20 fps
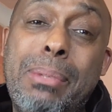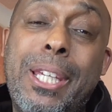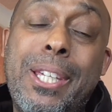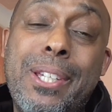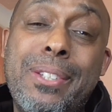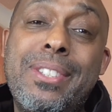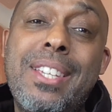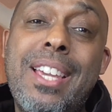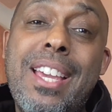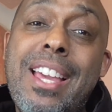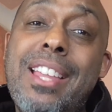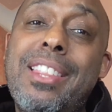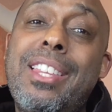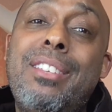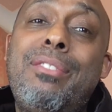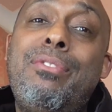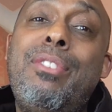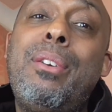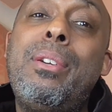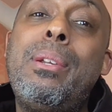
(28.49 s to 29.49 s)
because
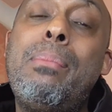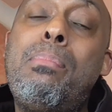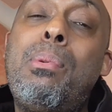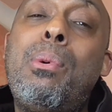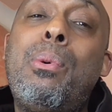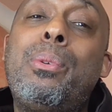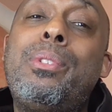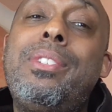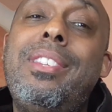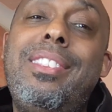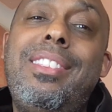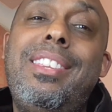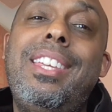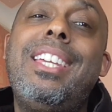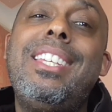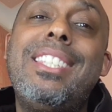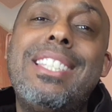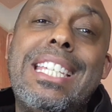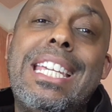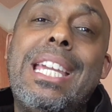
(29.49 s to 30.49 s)
there's very important
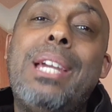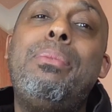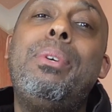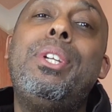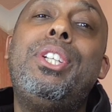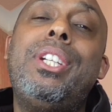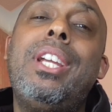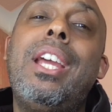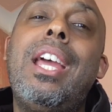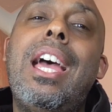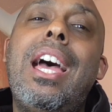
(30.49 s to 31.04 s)
things here which